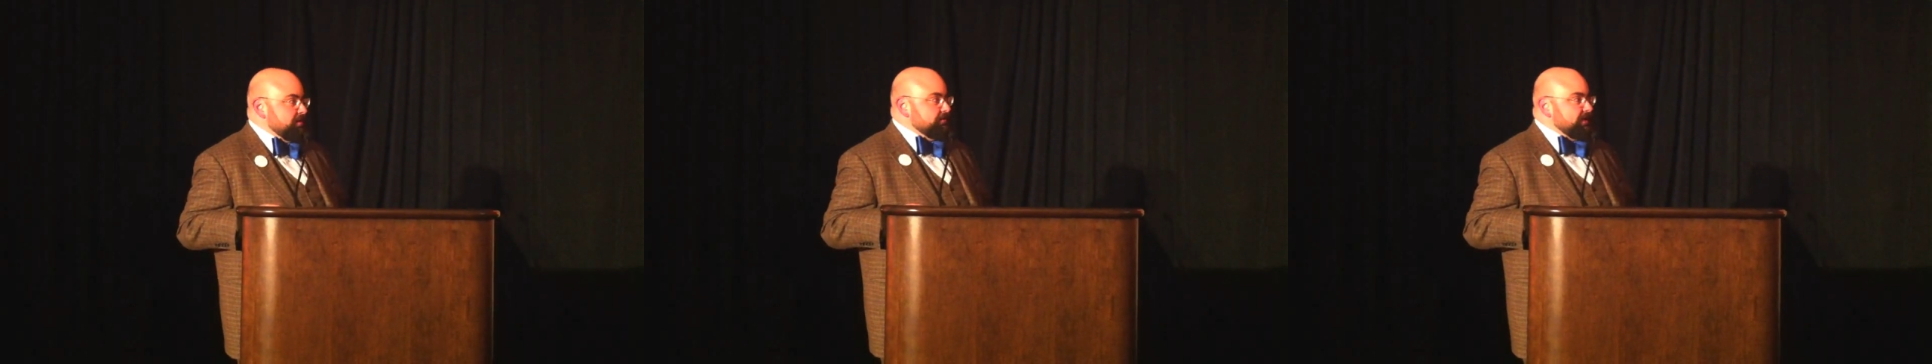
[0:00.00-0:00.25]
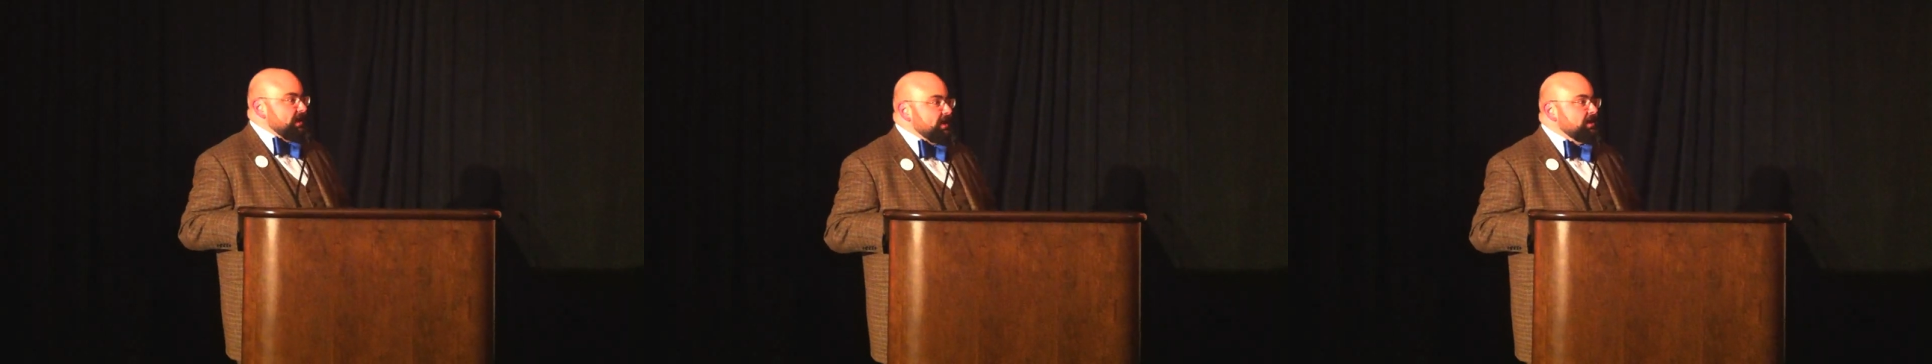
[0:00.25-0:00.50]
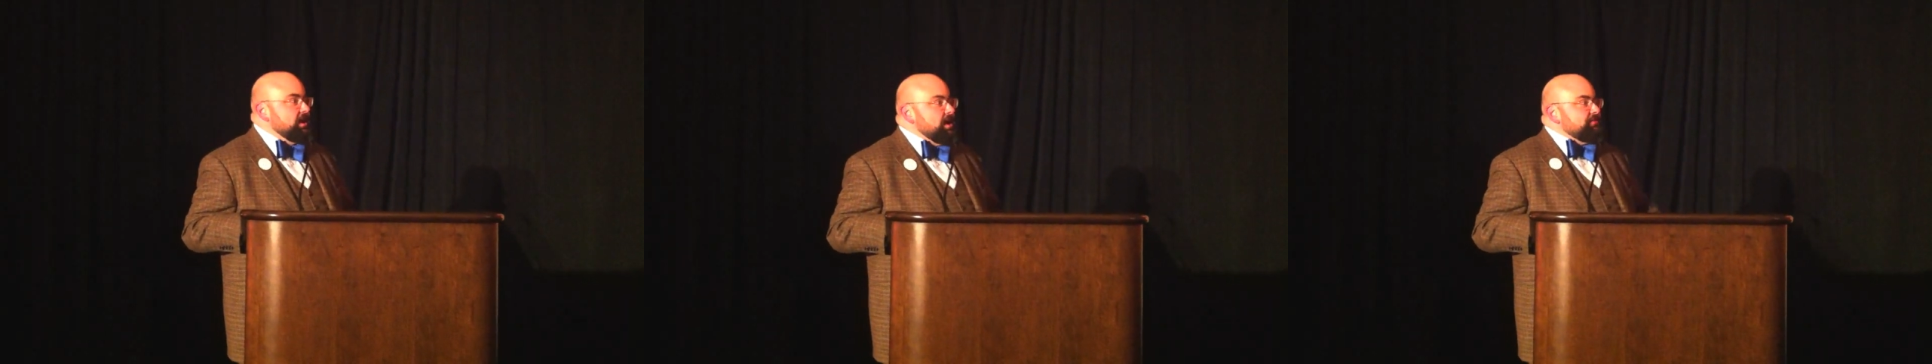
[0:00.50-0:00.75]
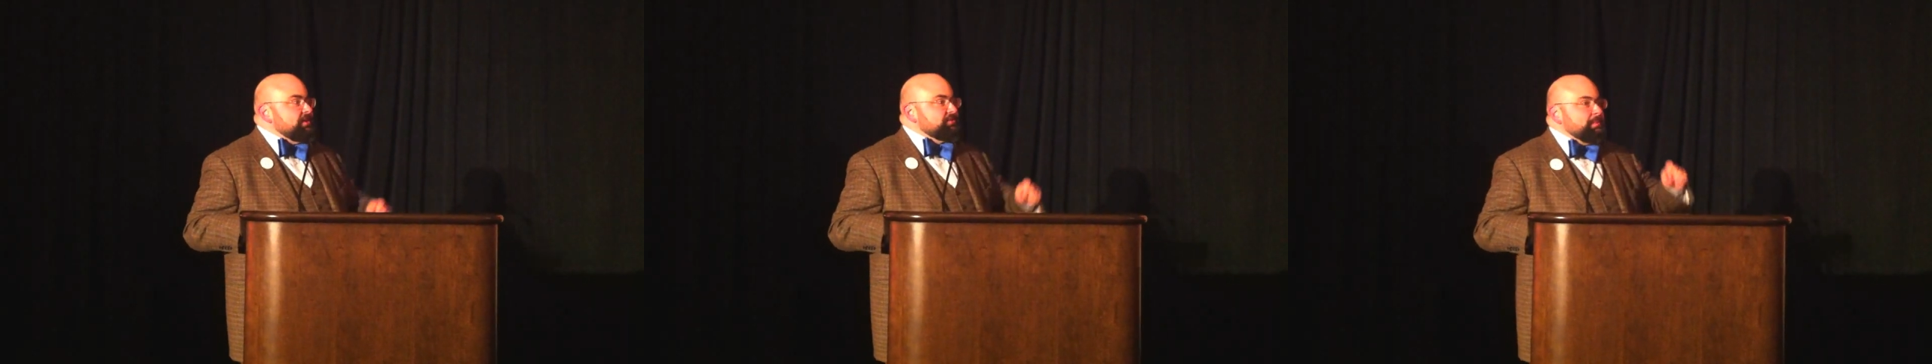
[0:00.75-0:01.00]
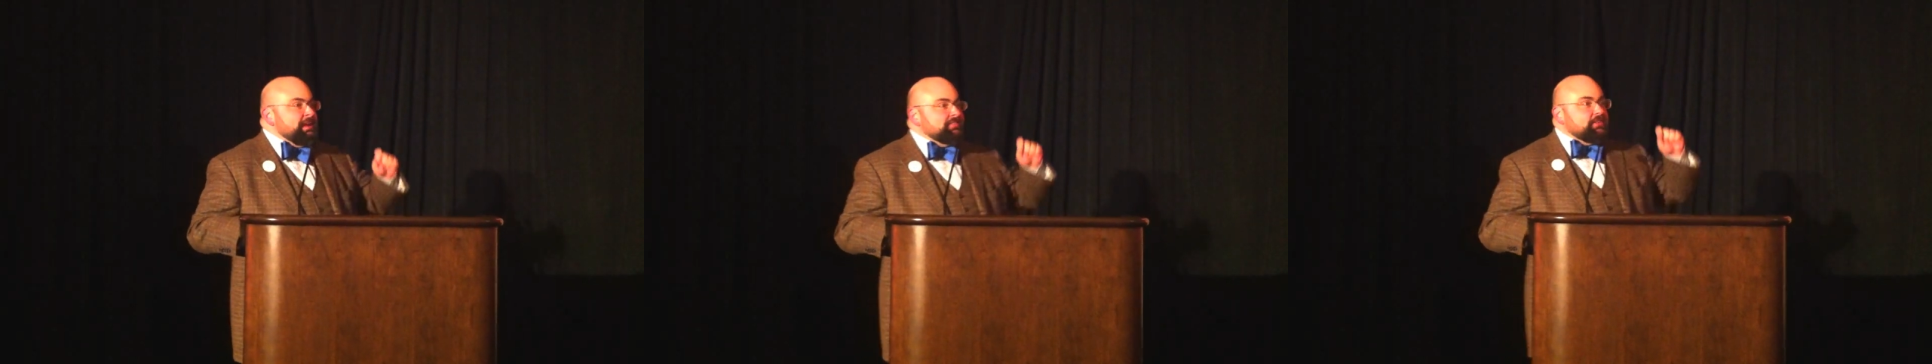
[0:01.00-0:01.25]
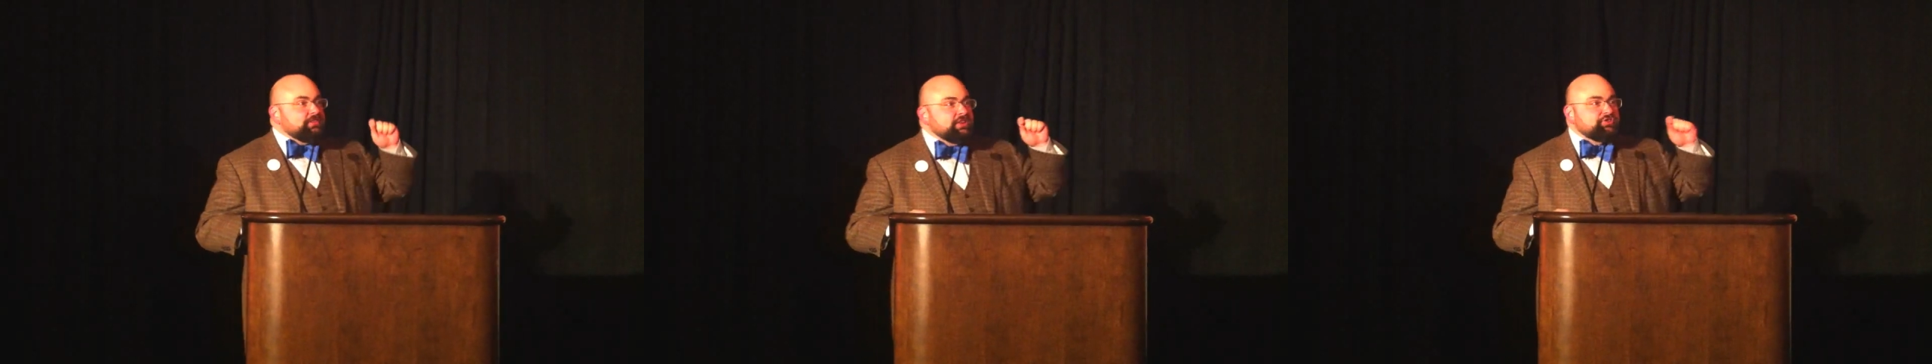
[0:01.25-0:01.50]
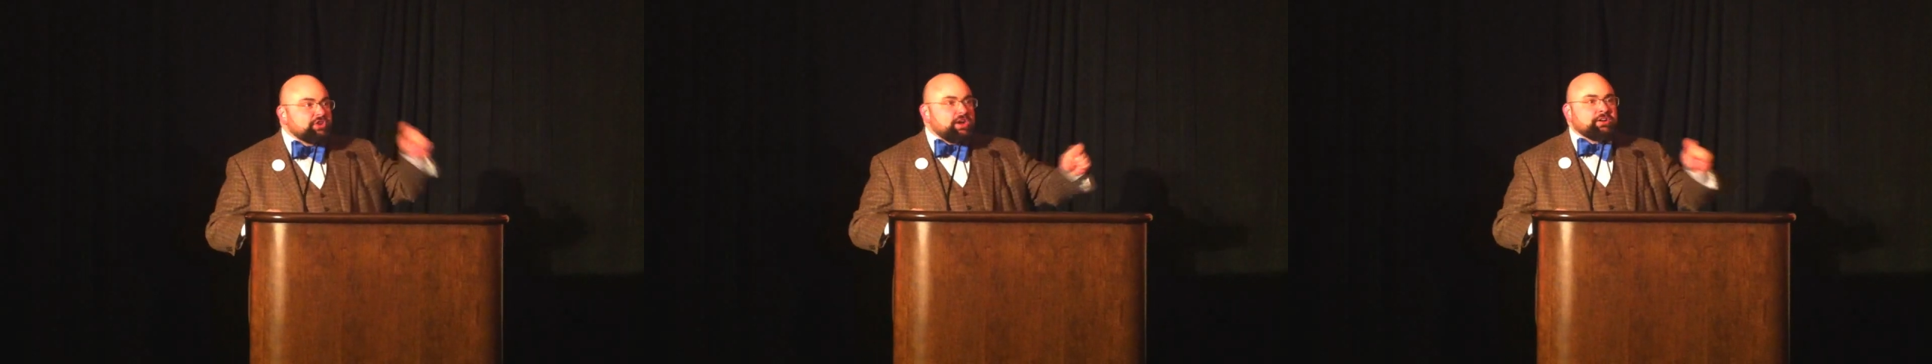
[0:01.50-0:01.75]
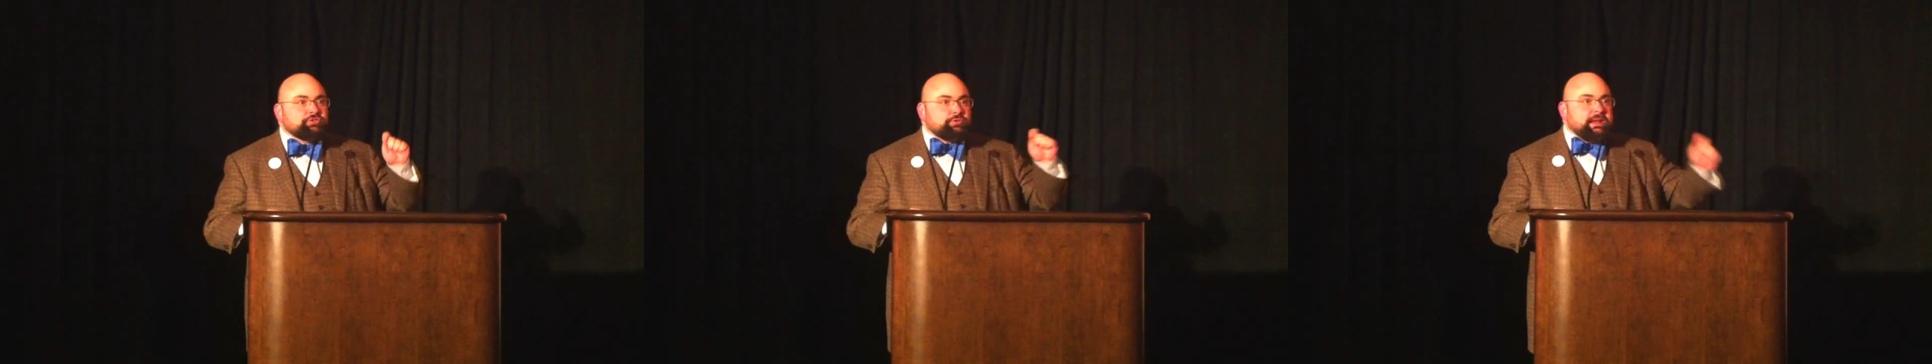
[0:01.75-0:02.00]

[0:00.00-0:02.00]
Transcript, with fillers: Okay? This means that these young